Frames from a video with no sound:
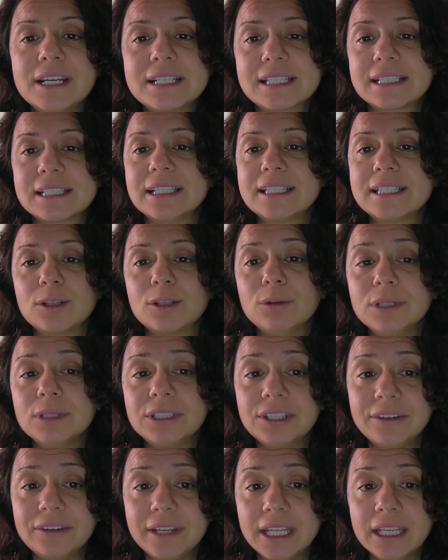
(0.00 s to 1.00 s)

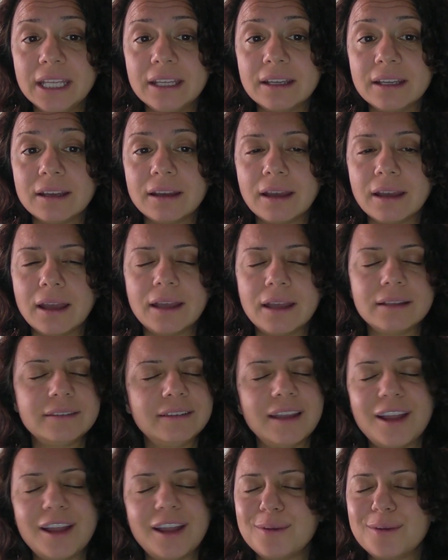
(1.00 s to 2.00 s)
solitary and
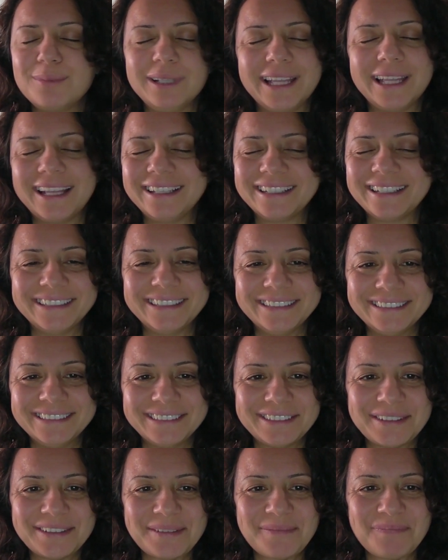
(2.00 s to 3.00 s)
terribly elegant."
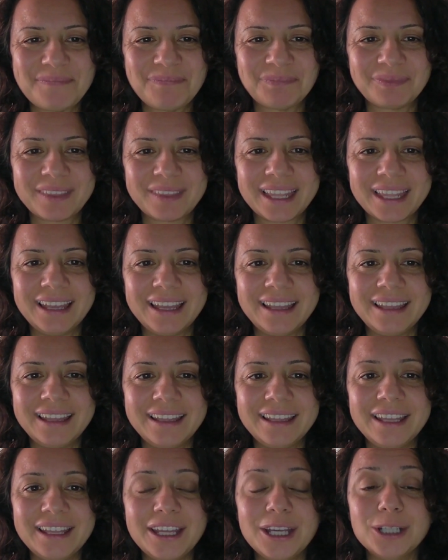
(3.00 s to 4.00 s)

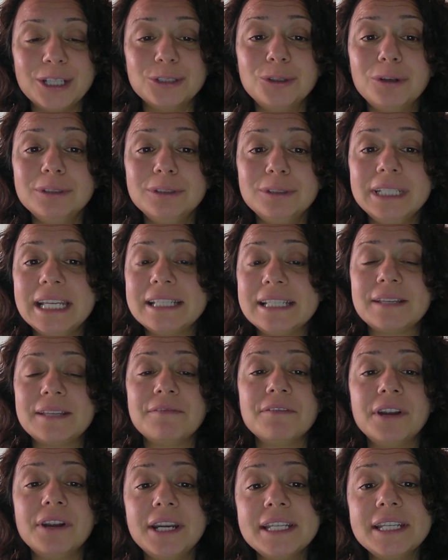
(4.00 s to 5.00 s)
Though they seem
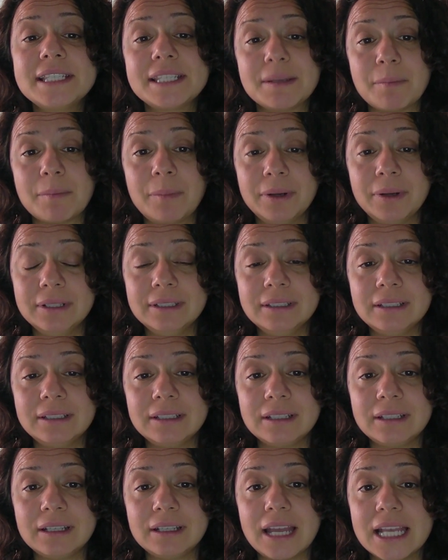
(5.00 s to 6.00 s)
very simple,
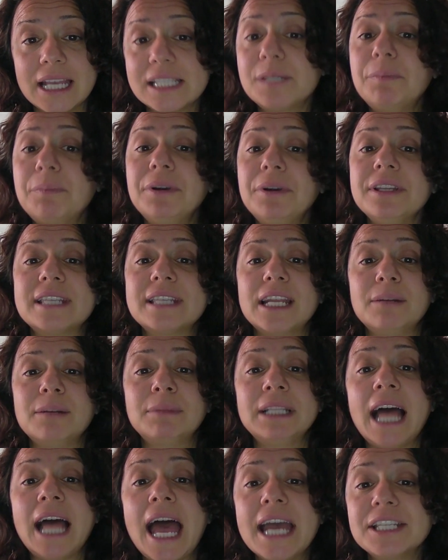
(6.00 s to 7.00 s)
a spirit animal
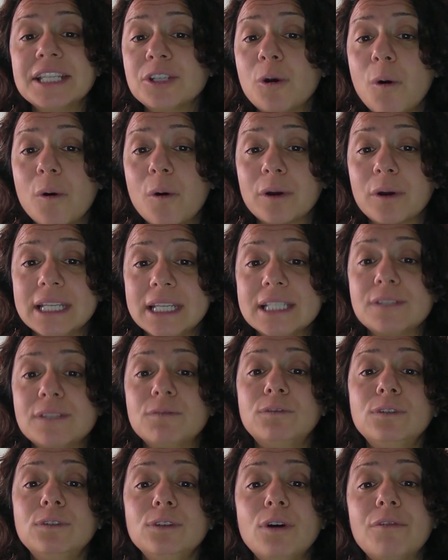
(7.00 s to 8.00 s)
hedgehog is
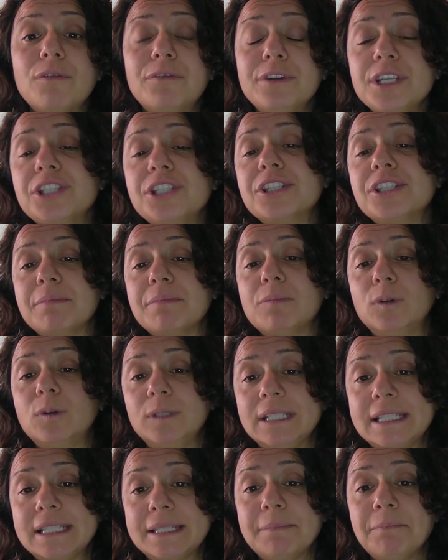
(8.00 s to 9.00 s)
full of rich
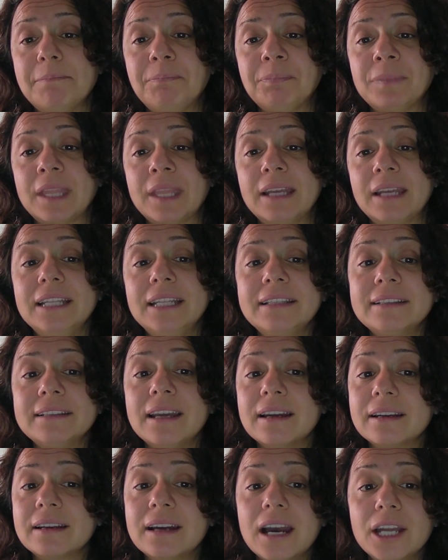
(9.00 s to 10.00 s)
symbolism that can
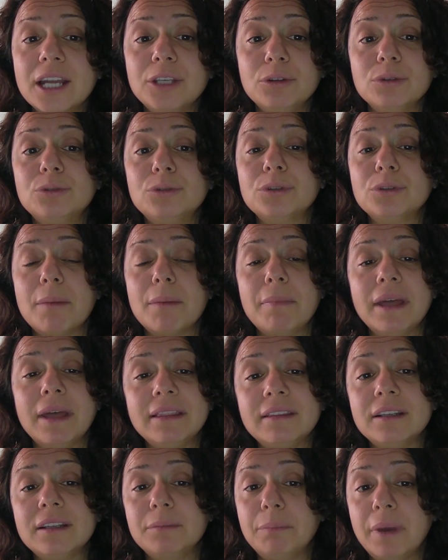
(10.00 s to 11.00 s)
guide you to a
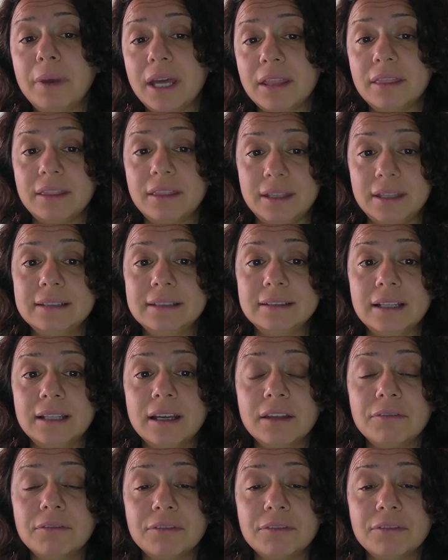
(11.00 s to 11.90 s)
better path in life.